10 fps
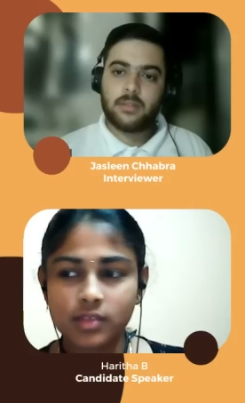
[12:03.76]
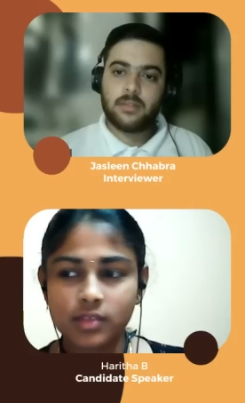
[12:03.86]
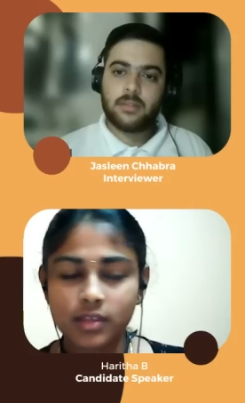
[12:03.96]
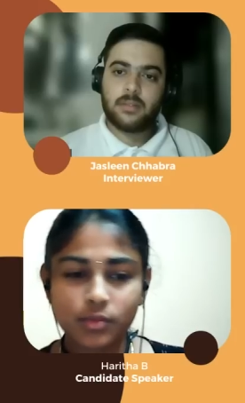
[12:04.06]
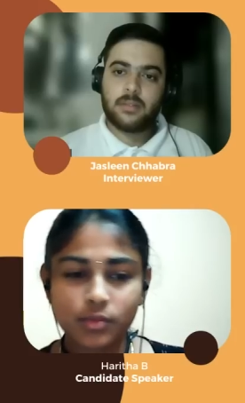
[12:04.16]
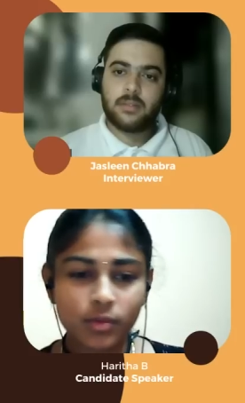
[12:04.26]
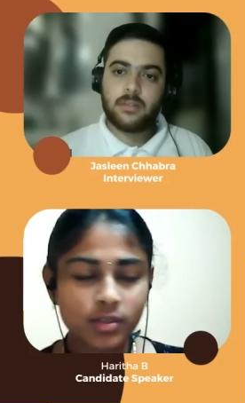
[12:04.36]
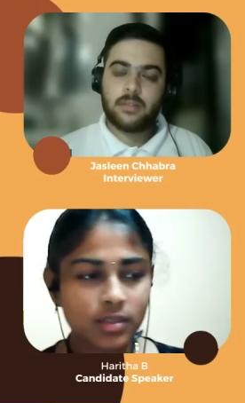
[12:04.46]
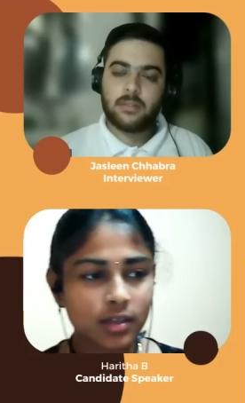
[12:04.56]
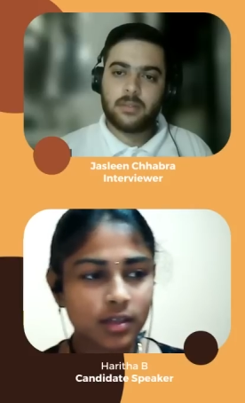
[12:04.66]
Speaker 1: it
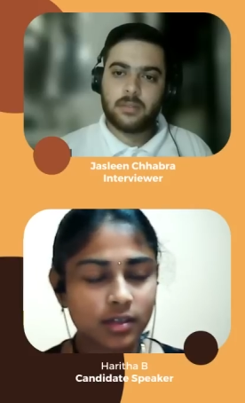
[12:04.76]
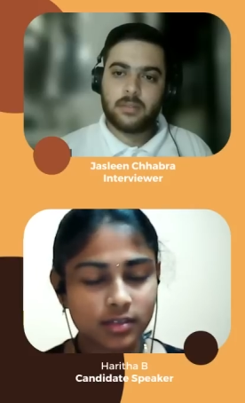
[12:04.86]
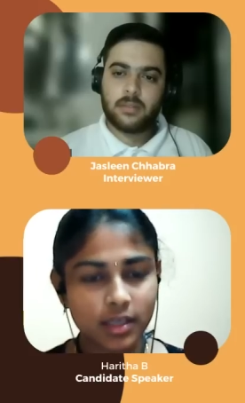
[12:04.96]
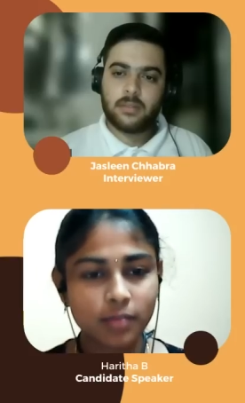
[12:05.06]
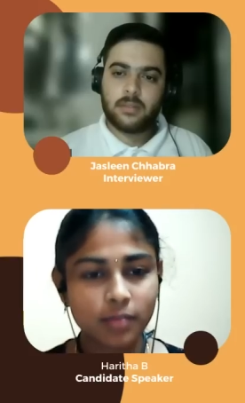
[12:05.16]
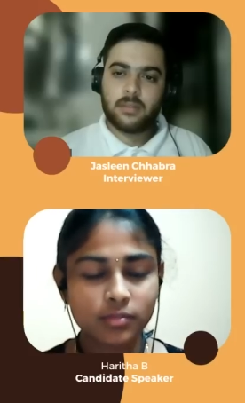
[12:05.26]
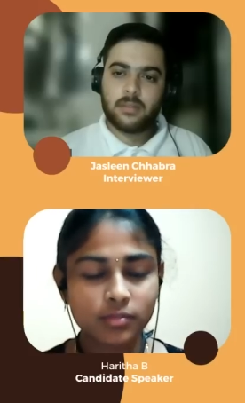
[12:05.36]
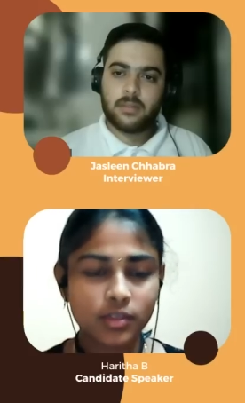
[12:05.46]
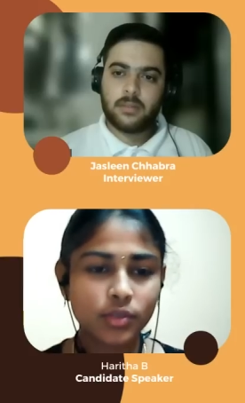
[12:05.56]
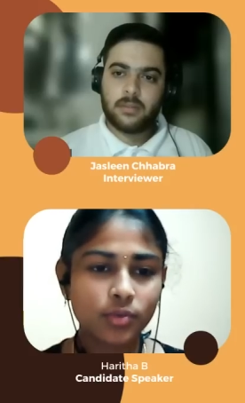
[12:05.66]
was uh,
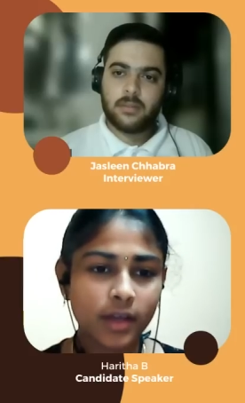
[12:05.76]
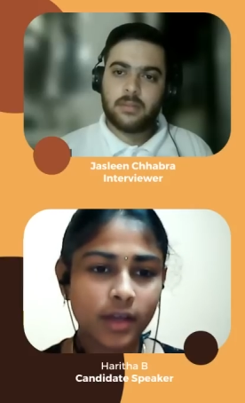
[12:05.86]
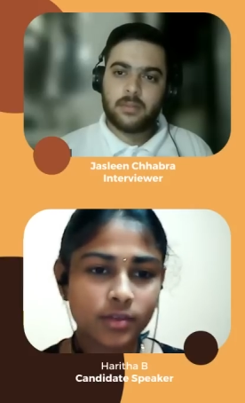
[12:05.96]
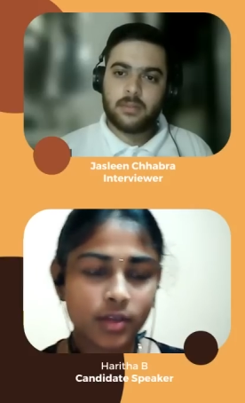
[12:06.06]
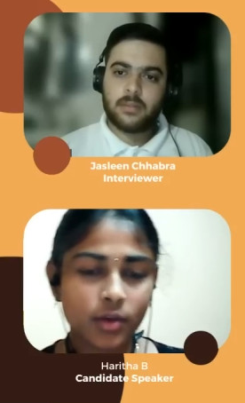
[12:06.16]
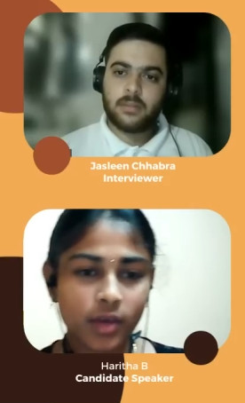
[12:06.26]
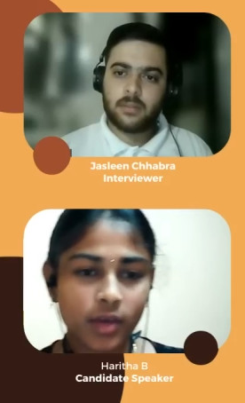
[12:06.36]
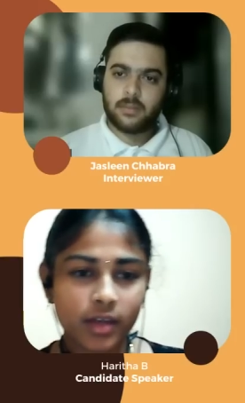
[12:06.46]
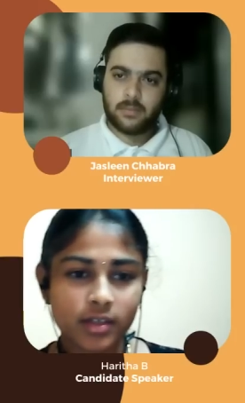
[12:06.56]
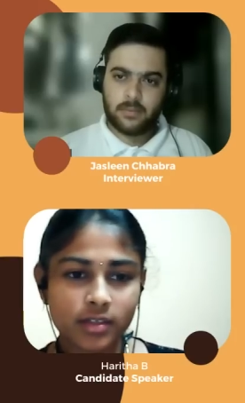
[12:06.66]
same did you like to
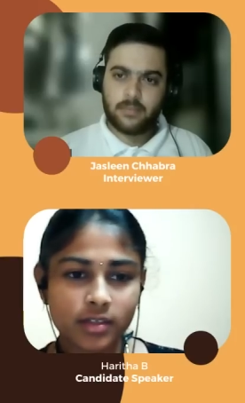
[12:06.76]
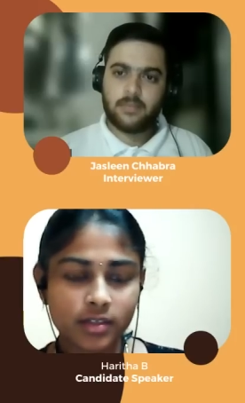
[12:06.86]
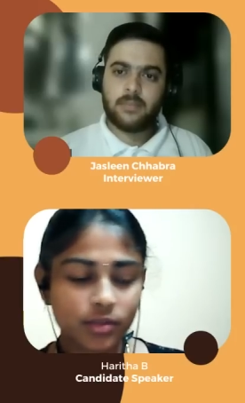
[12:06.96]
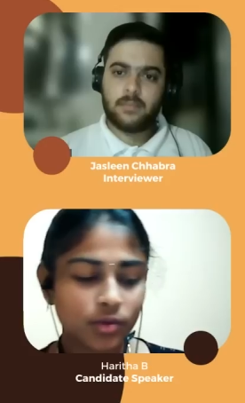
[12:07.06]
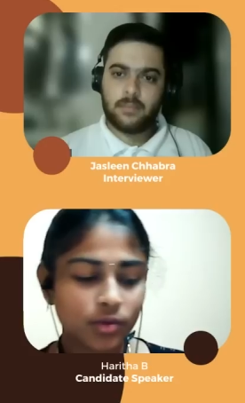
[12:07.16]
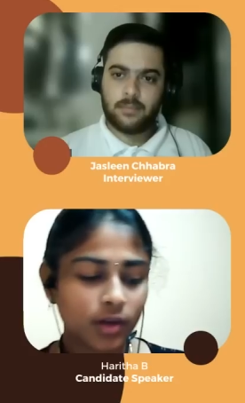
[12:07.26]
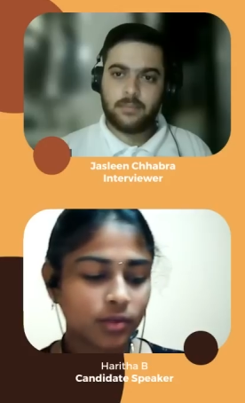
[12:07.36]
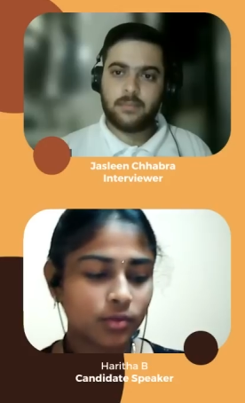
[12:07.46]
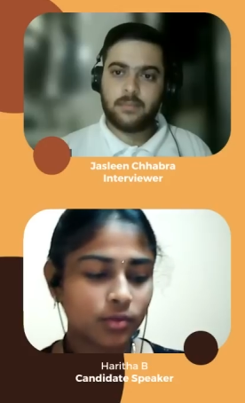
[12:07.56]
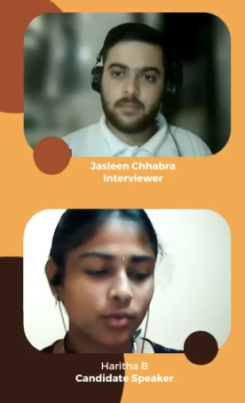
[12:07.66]
relocate or did you
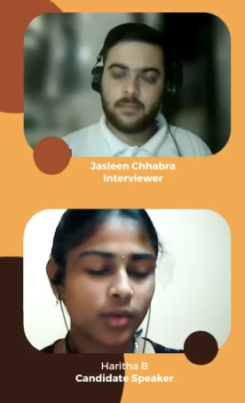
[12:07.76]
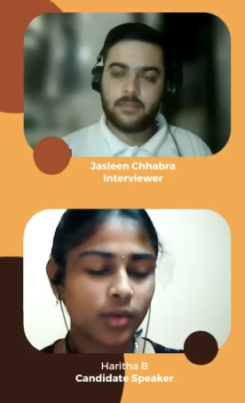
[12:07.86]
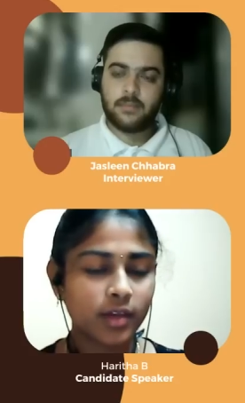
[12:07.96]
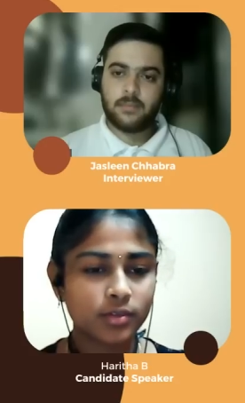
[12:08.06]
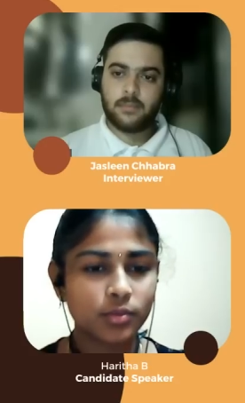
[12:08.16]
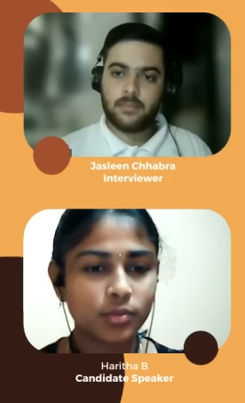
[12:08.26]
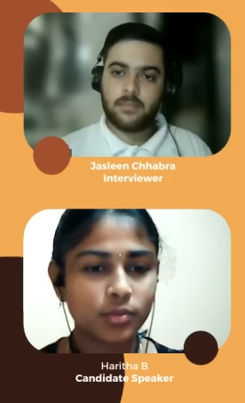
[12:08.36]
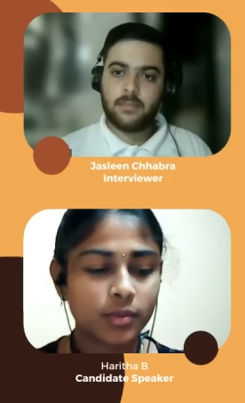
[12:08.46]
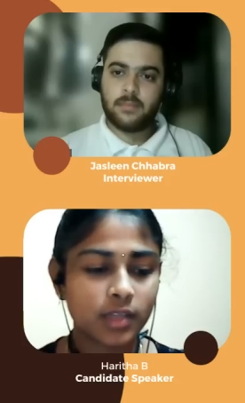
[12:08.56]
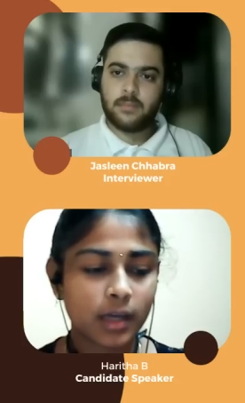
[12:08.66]
are you okay to
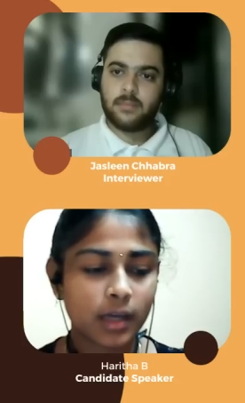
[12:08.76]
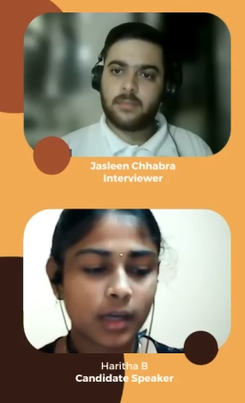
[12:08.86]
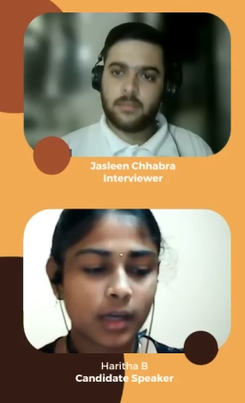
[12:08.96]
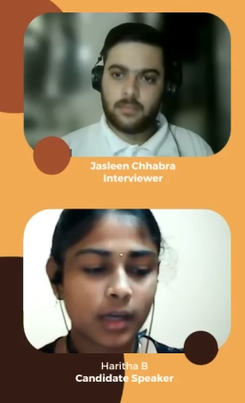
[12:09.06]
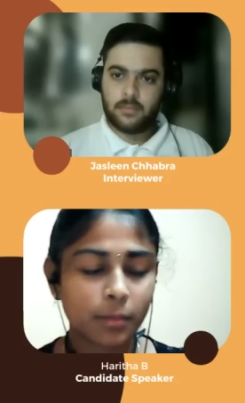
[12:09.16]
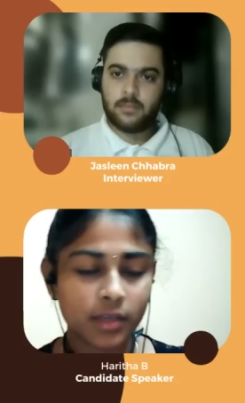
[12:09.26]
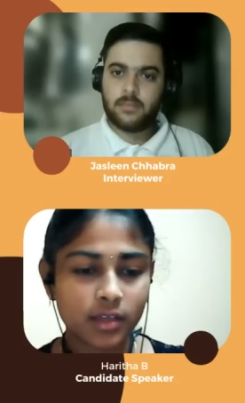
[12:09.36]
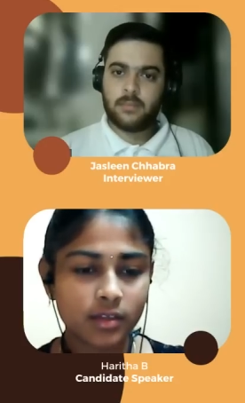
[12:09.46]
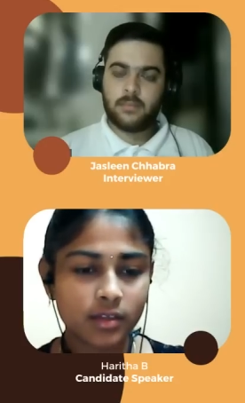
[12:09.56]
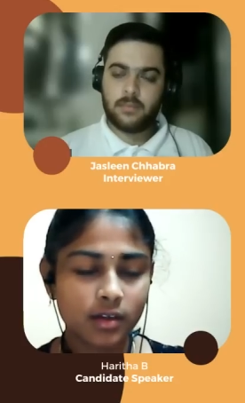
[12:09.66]
work with a
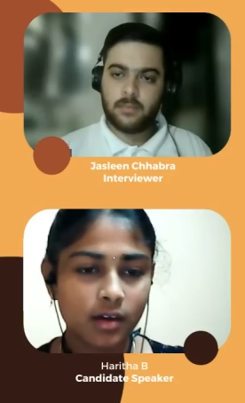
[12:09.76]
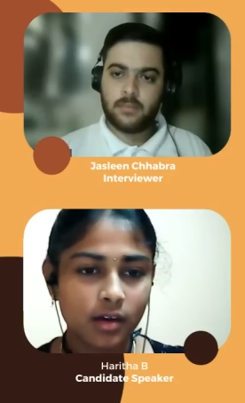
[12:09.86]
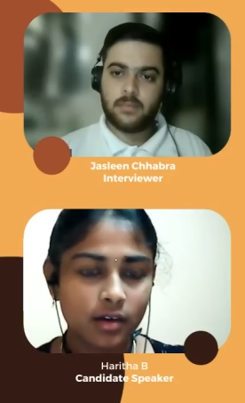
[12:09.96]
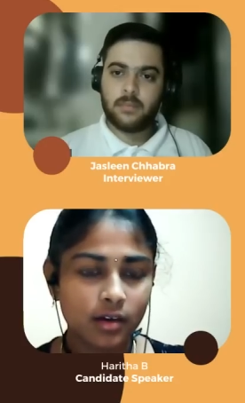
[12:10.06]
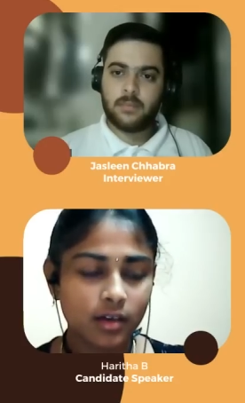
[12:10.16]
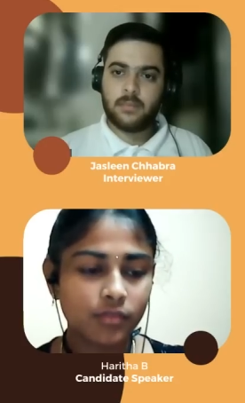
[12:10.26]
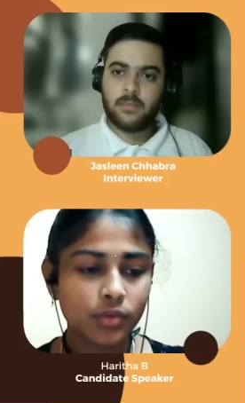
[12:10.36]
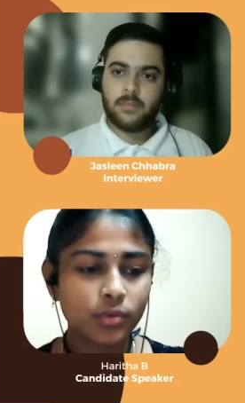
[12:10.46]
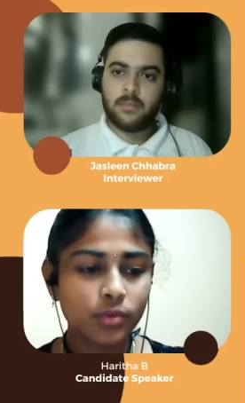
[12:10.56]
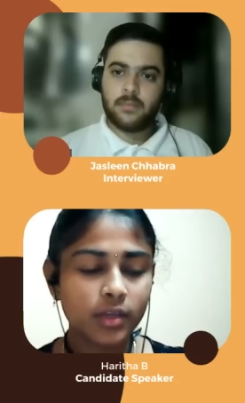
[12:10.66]
company
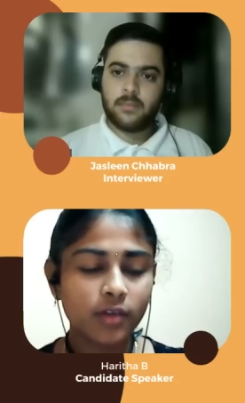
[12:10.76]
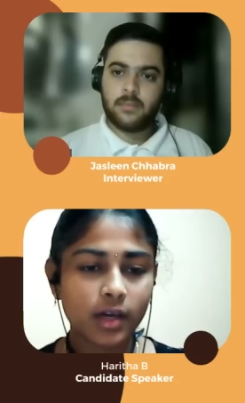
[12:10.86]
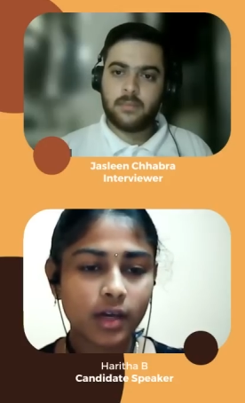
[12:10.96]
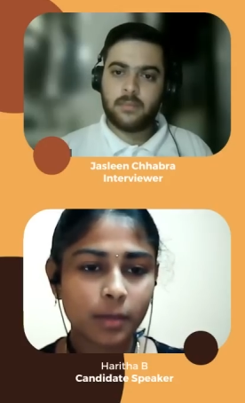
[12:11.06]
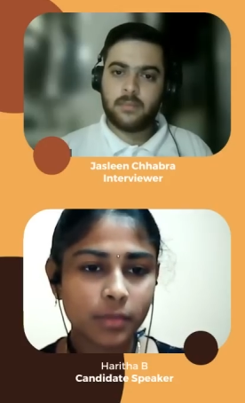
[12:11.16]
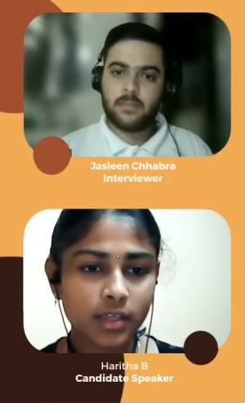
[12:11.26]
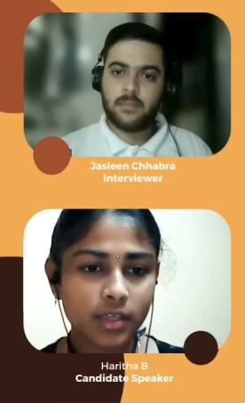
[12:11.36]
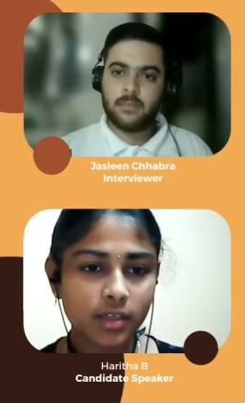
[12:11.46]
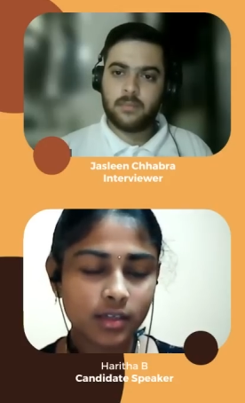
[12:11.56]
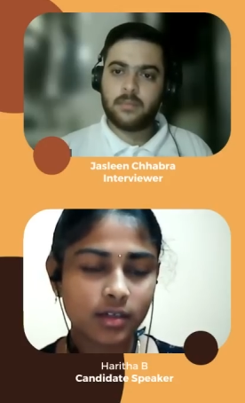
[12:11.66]
if you leave our
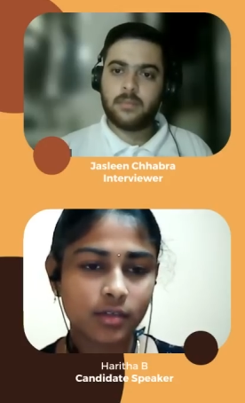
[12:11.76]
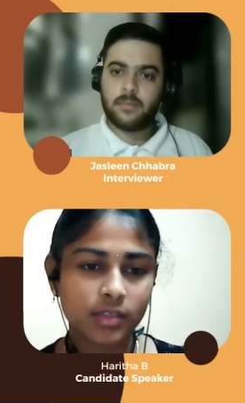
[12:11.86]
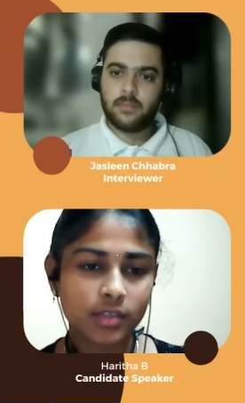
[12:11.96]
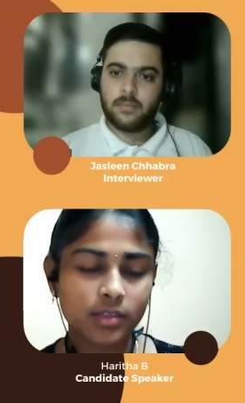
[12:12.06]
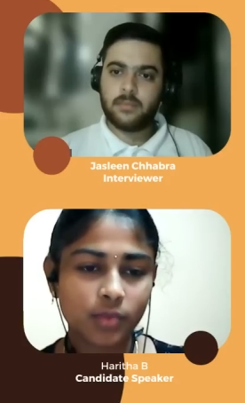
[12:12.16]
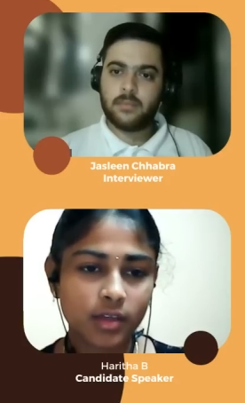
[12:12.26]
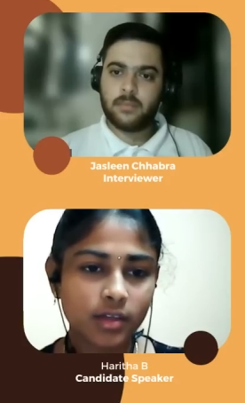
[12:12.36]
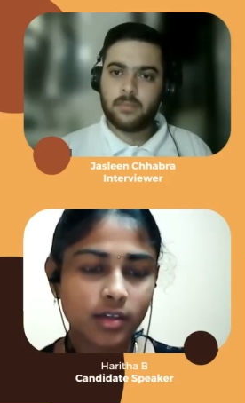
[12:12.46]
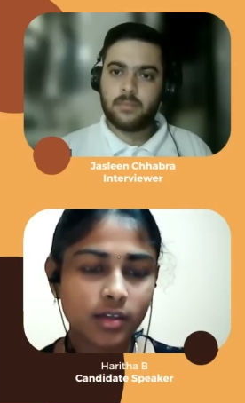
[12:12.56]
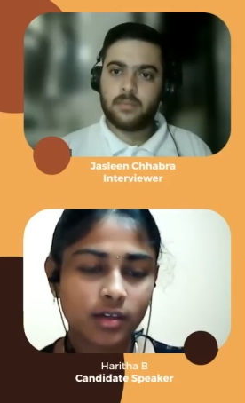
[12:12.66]
company uh, within one year